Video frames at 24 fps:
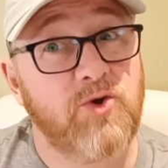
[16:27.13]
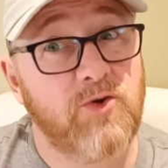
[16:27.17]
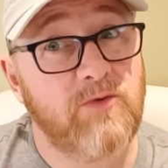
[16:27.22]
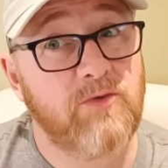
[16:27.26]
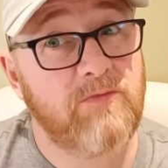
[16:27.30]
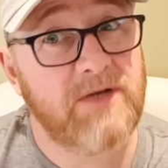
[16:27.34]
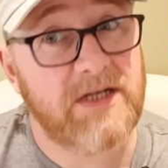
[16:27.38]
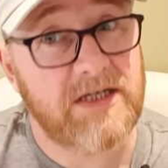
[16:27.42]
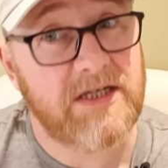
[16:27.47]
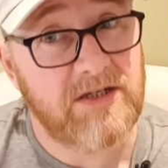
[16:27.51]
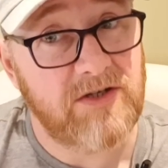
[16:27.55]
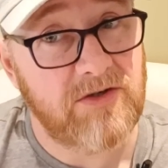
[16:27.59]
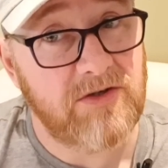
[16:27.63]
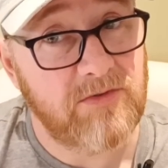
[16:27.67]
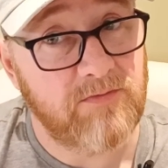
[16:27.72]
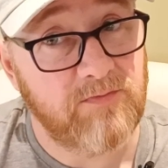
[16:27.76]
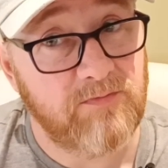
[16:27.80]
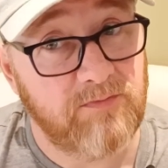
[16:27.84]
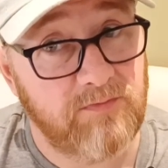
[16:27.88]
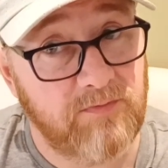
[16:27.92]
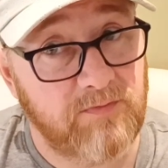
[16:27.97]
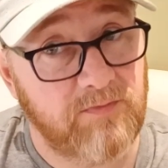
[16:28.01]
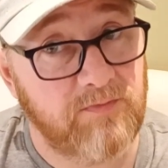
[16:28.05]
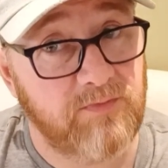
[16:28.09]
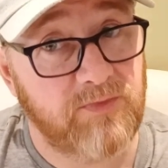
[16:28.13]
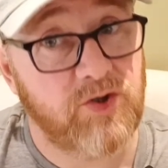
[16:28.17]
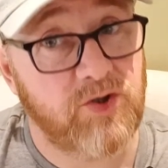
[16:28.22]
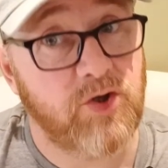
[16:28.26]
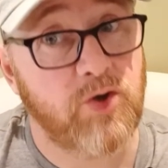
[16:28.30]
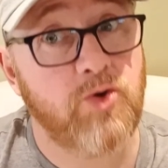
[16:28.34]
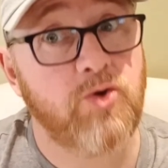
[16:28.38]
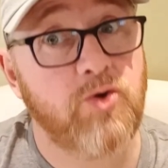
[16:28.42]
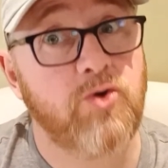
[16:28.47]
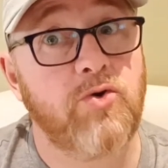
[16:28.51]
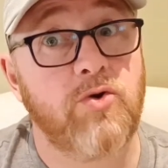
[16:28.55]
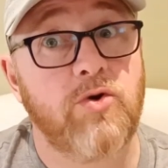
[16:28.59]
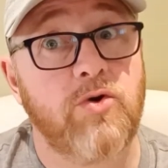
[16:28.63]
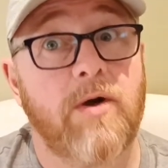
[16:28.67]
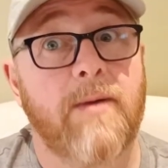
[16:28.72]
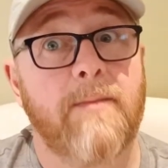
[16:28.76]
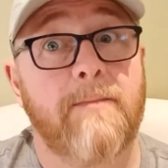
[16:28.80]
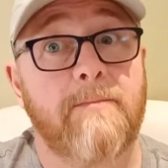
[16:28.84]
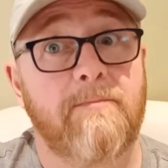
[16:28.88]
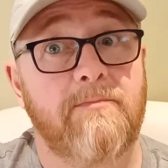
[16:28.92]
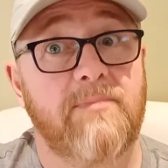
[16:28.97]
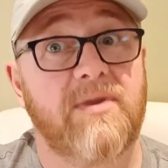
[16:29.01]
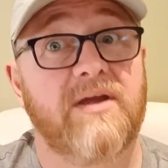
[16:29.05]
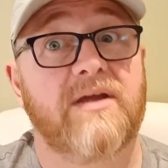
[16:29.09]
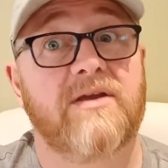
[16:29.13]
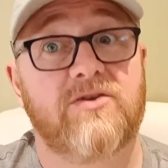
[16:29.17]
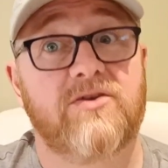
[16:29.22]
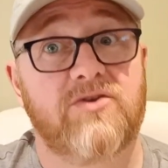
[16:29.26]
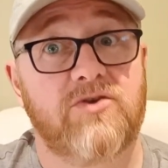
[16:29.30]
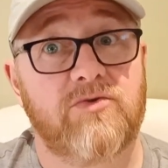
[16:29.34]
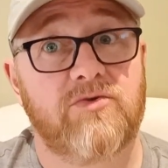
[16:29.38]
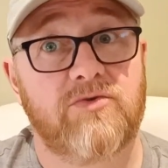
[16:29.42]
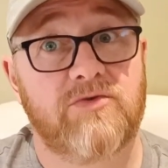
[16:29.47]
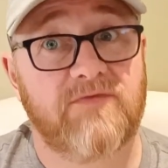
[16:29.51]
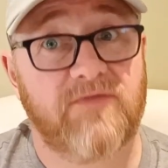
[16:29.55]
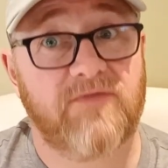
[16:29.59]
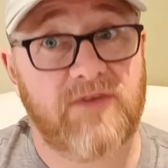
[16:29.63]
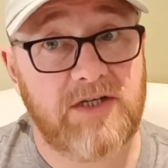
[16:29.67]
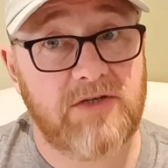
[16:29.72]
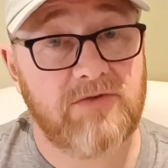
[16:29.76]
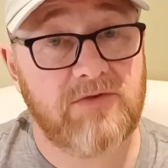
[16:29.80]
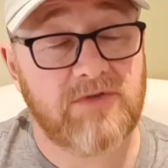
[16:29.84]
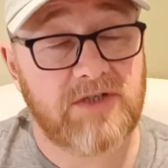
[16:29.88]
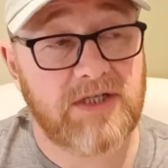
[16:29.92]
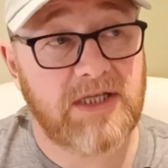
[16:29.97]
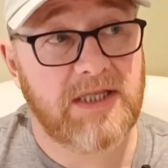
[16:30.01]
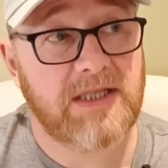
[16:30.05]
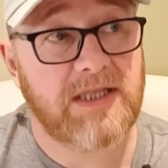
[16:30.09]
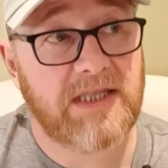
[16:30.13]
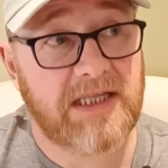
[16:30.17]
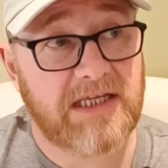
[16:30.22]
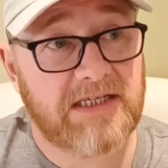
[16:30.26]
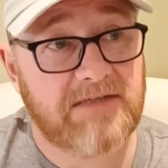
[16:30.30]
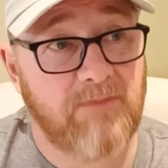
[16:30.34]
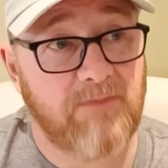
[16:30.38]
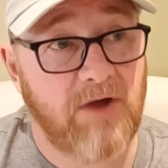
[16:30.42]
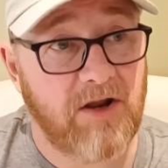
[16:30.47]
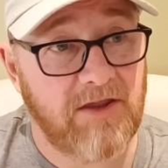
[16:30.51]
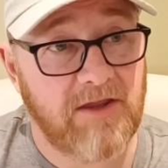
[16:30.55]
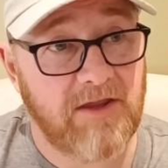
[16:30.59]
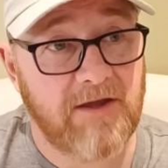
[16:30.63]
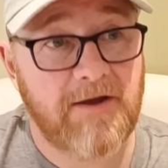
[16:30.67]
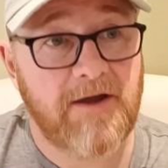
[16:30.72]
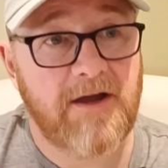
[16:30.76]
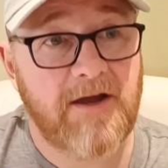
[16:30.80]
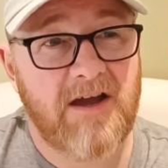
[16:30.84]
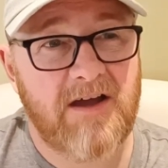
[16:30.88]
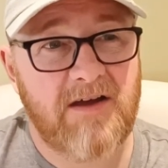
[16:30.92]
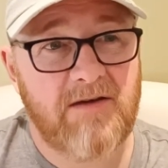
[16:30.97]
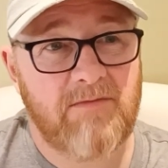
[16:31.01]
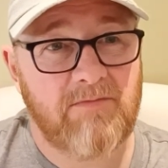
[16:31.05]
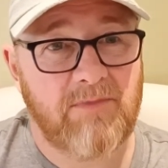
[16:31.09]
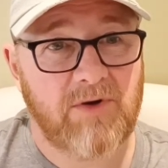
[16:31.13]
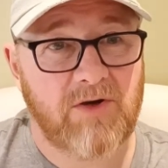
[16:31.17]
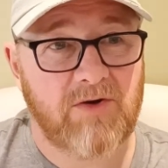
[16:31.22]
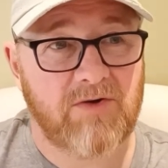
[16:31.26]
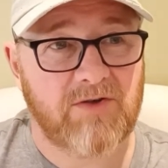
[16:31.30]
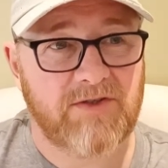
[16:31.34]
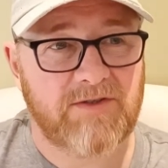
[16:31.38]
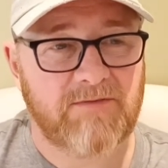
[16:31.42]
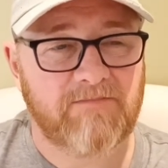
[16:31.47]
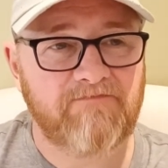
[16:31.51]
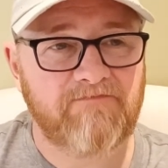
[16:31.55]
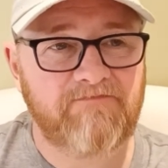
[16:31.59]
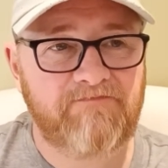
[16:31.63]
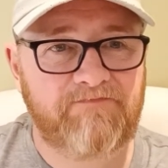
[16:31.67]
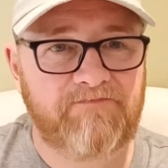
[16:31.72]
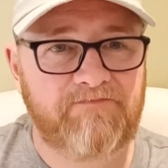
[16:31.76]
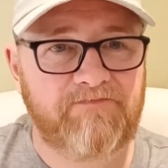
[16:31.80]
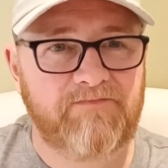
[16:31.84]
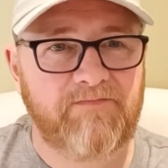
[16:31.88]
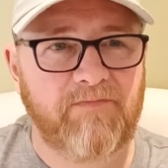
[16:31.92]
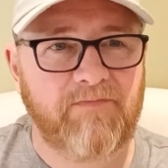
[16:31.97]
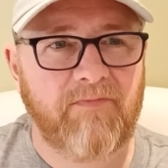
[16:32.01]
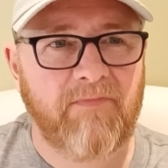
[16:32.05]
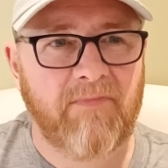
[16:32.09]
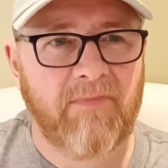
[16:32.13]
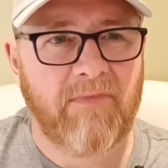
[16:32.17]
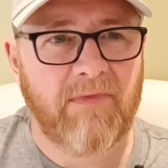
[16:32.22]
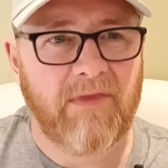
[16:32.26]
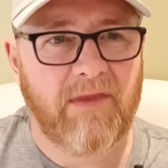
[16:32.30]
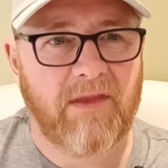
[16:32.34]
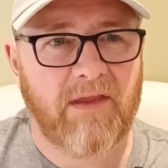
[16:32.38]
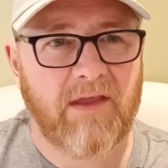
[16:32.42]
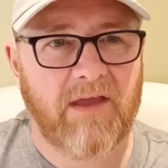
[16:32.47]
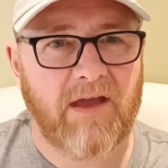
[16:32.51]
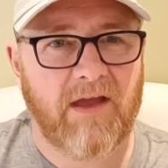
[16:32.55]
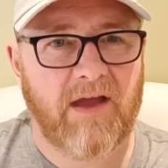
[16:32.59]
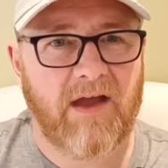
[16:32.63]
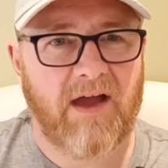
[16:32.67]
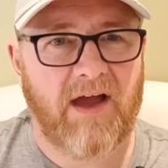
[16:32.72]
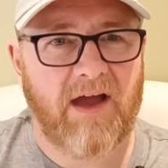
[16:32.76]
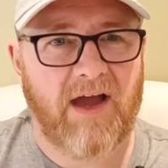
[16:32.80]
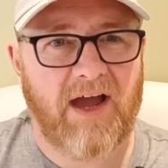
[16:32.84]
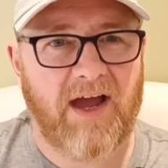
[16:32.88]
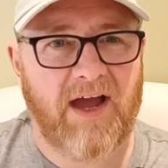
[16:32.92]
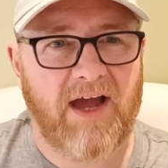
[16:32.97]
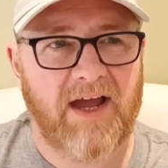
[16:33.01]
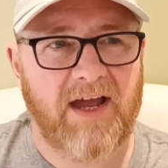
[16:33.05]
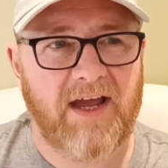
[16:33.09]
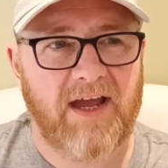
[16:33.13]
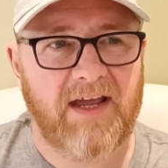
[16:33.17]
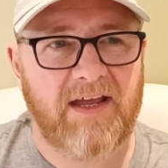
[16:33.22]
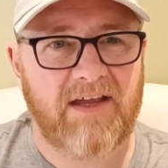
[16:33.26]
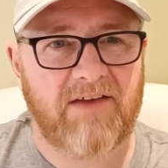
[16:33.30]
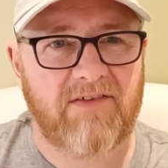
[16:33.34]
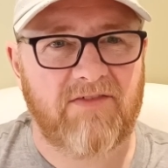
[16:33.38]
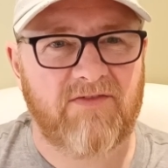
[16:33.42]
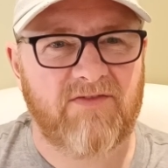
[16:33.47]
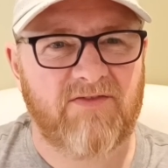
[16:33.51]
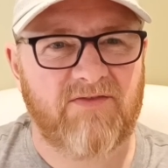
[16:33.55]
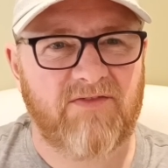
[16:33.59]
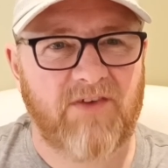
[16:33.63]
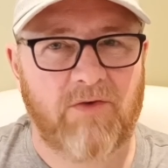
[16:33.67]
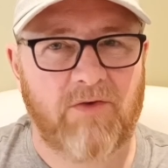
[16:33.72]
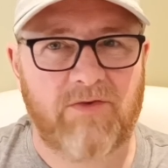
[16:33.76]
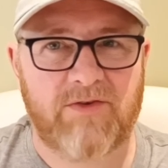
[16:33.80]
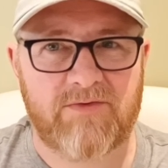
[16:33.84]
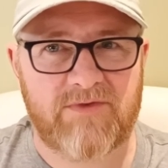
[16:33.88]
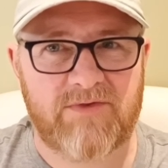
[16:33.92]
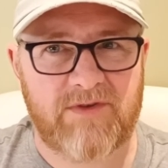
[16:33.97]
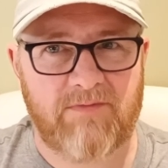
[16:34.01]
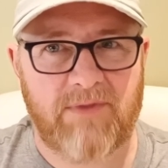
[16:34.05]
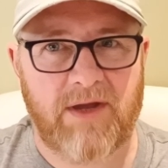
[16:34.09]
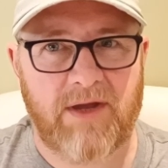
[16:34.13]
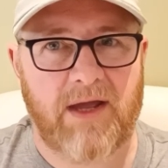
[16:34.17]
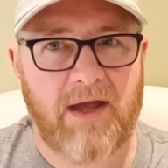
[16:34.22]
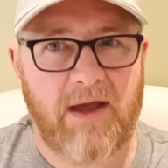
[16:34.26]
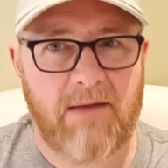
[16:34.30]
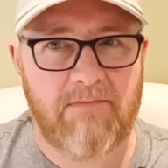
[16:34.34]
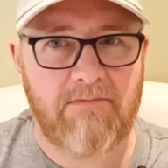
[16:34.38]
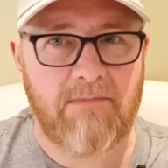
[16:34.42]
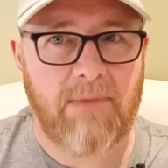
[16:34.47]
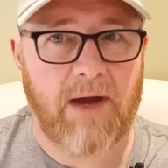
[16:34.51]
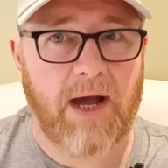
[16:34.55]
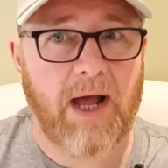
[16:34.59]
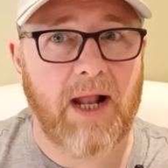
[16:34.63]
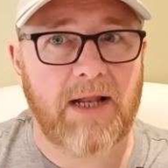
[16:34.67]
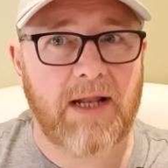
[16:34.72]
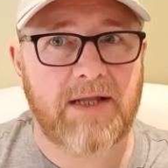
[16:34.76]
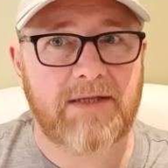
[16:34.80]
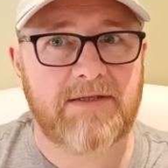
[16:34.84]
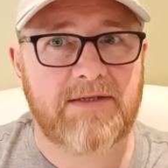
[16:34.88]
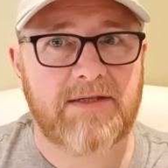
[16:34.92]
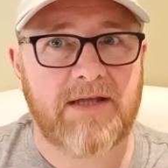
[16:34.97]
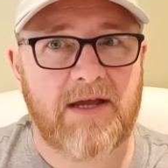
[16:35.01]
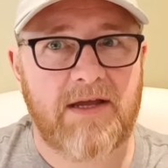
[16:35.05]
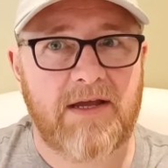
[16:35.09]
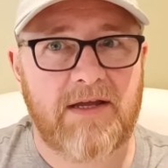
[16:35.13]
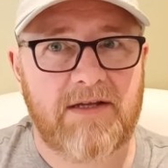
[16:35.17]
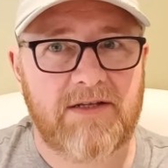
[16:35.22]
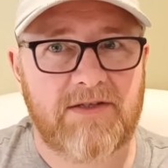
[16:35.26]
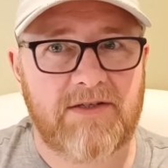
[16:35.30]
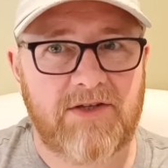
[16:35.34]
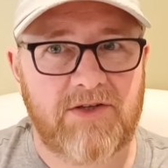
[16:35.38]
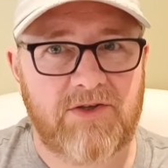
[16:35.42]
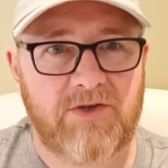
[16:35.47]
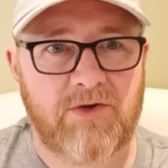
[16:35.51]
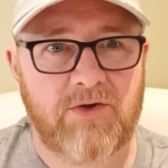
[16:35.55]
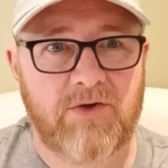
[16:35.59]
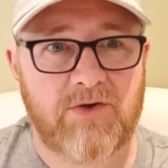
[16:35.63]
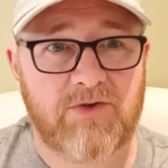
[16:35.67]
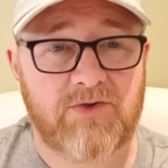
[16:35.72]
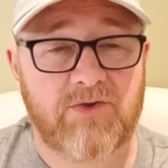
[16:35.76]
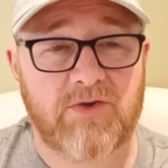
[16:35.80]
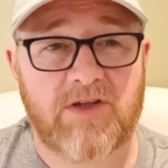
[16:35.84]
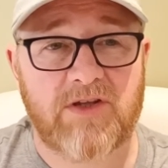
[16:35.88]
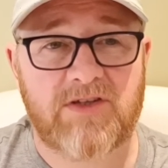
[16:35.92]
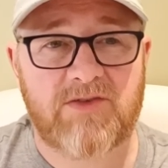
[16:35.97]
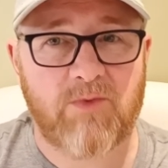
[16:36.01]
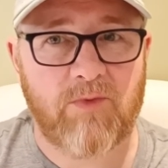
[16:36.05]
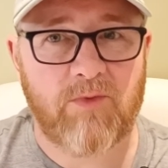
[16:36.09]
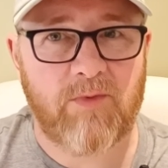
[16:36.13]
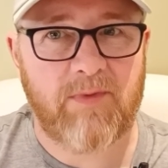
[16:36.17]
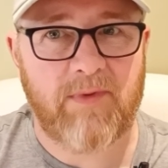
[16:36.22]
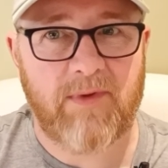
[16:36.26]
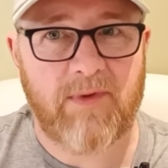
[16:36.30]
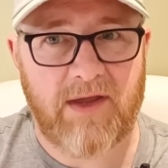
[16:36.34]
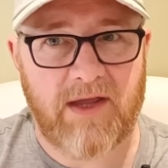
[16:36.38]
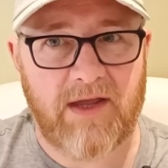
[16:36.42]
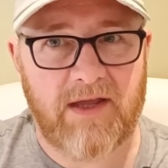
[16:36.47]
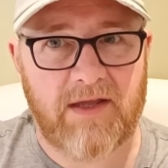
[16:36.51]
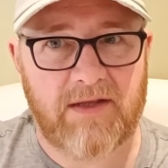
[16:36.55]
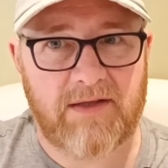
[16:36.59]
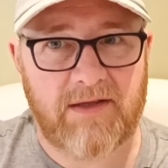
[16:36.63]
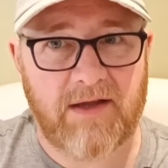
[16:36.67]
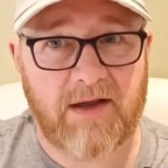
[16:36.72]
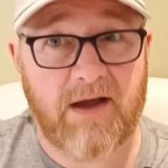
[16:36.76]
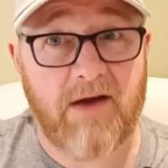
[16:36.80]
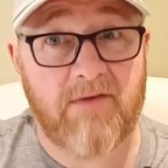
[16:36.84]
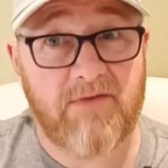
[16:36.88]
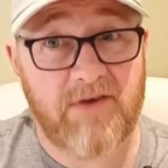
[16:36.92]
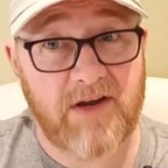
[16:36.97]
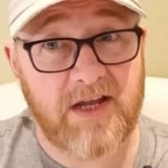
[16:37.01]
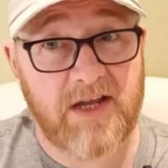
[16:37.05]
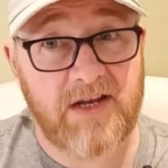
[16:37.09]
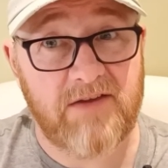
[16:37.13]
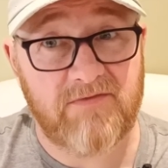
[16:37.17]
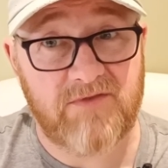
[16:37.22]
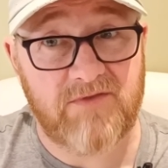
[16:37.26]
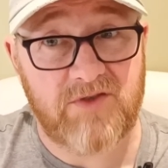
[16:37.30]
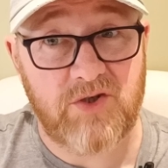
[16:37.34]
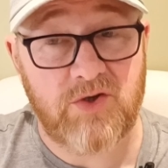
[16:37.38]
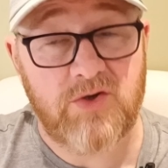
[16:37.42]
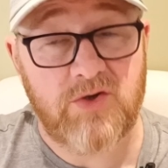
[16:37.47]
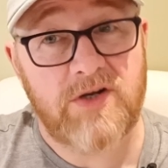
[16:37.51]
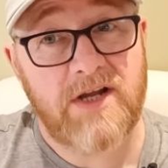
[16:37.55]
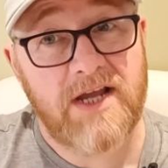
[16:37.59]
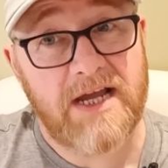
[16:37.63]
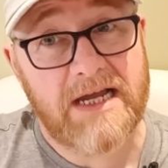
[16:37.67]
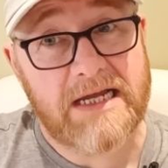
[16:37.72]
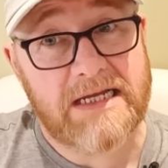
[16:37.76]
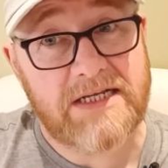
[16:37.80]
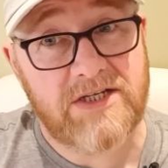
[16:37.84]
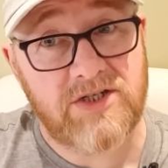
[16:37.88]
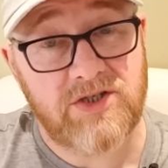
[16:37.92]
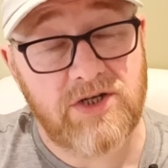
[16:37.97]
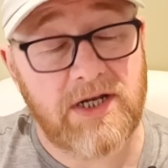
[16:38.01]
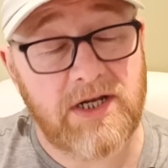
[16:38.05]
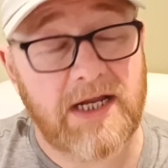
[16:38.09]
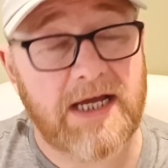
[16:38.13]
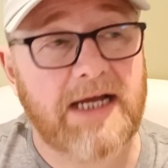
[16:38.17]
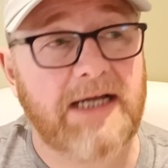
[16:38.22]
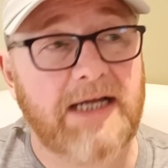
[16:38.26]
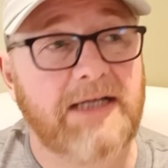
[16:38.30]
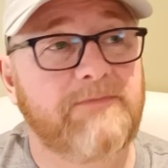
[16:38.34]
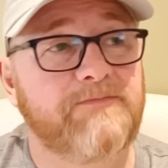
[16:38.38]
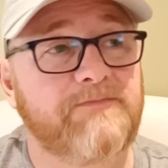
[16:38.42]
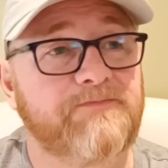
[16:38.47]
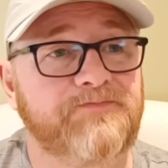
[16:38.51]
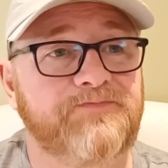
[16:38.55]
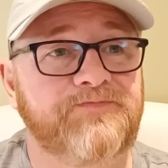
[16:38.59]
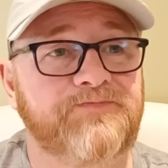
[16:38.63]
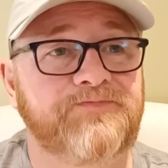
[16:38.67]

two beer news videos this month, because I felt it was a bit imbalanced to do it. So this will be to cover kind of June and July.